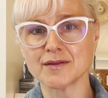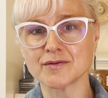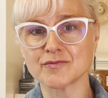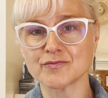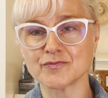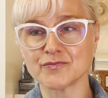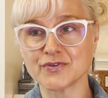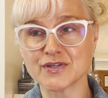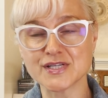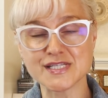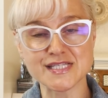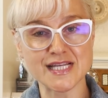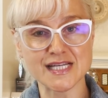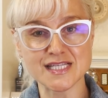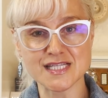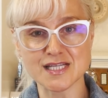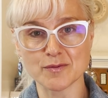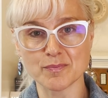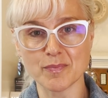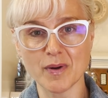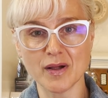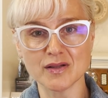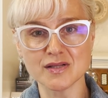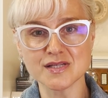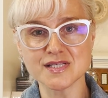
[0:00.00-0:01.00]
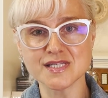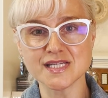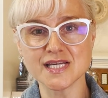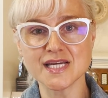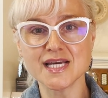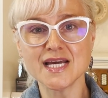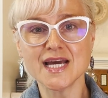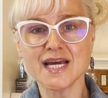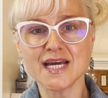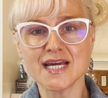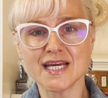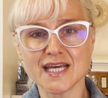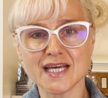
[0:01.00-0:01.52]
fixed asset policy
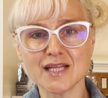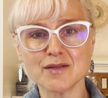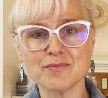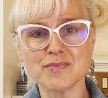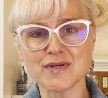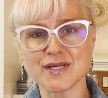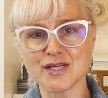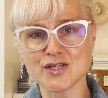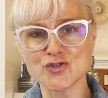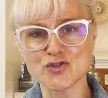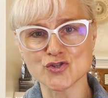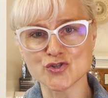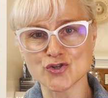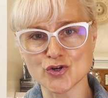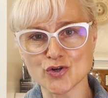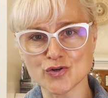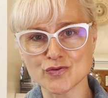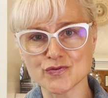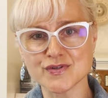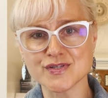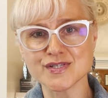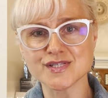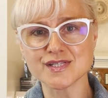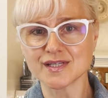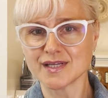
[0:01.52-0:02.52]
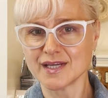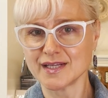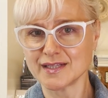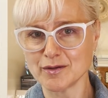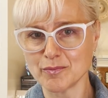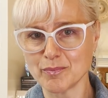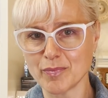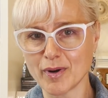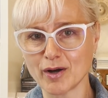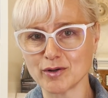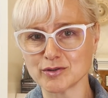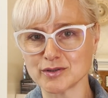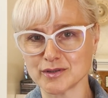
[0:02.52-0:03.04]
can be in service in
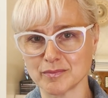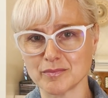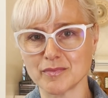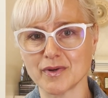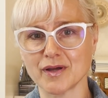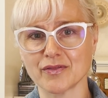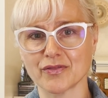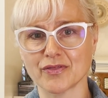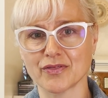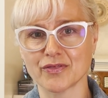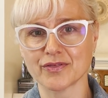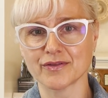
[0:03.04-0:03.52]
about a month.